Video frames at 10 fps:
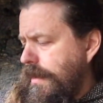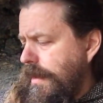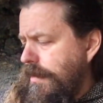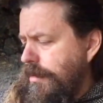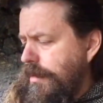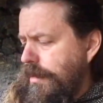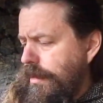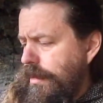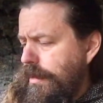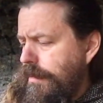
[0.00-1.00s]
I would
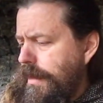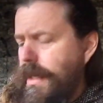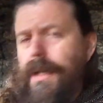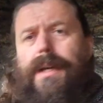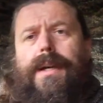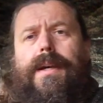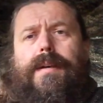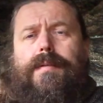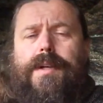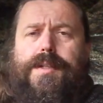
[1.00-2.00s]
call my
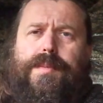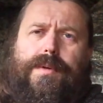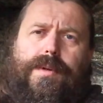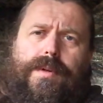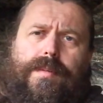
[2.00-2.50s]
Facebook